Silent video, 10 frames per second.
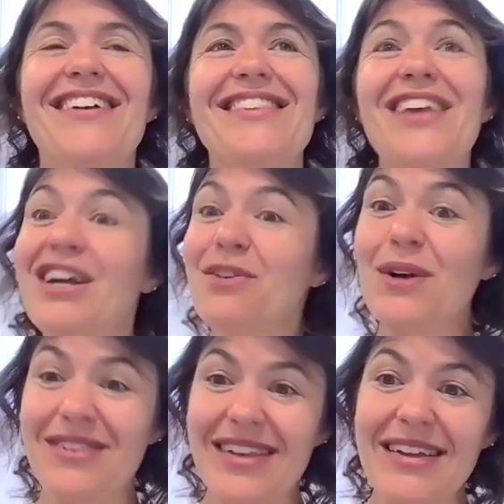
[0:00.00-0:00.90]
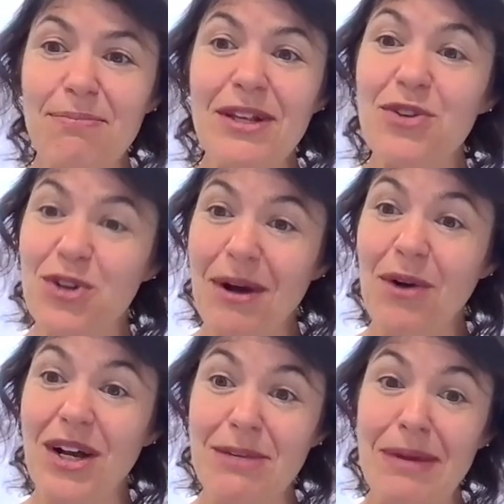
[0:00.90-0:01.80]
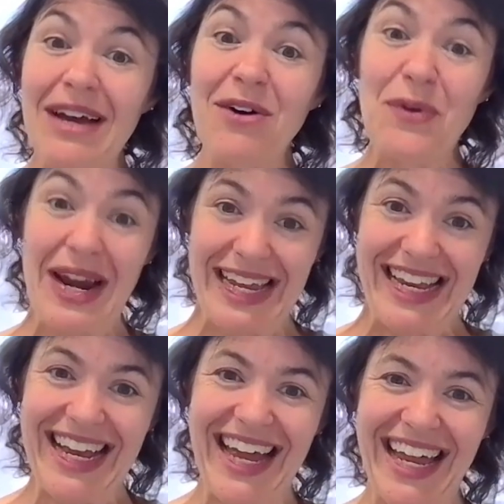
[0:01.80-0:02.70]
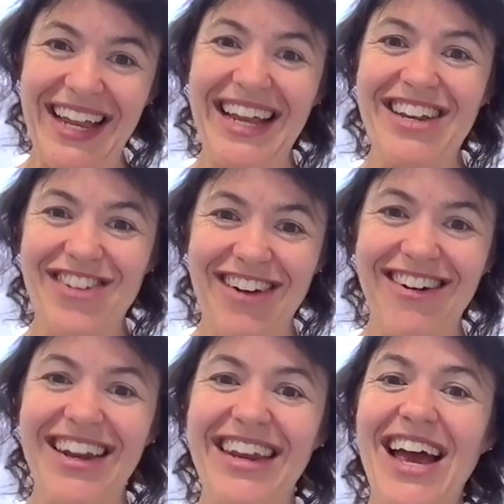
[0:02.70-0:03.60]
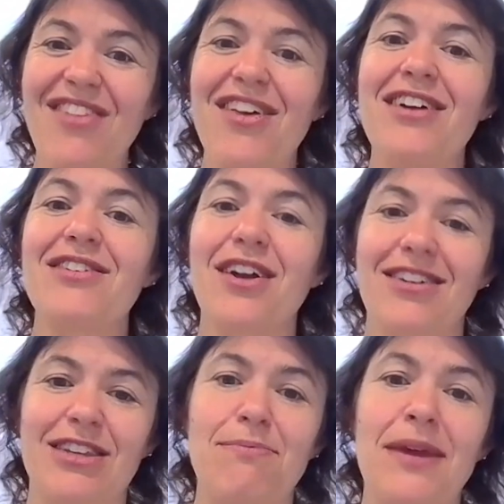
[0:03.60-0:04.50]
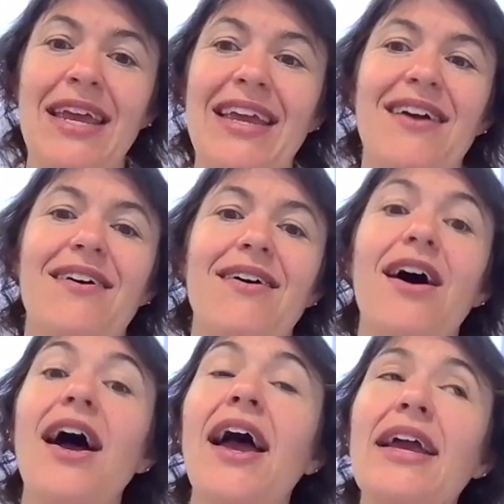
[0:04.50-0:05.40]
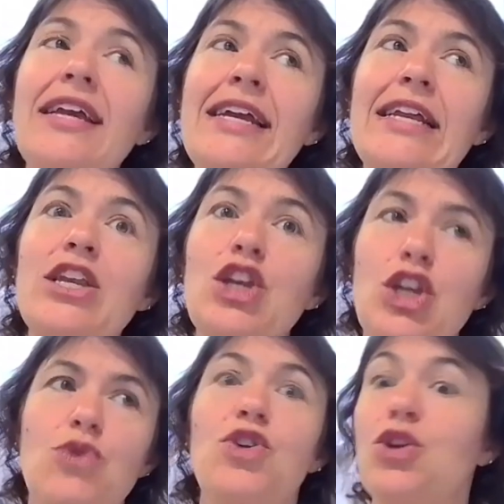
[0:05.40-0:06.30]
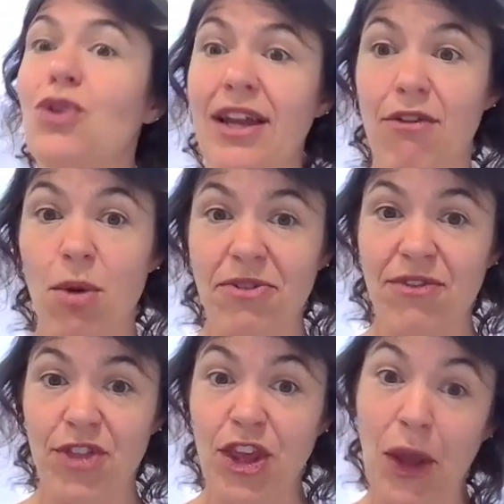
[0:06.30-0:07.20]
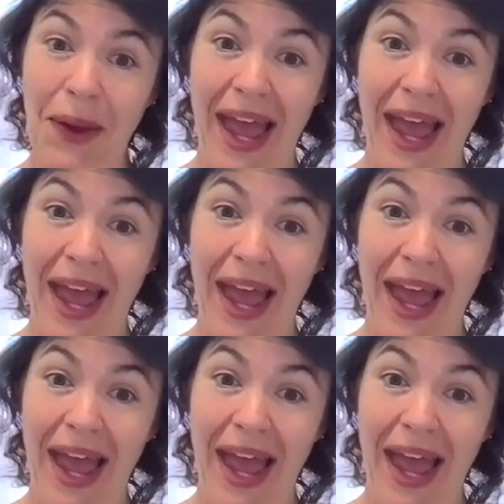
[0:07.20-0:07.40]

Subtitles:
Sizewell C has been talked about quite a bit already in general, and how that's going to be a new nuclear option for the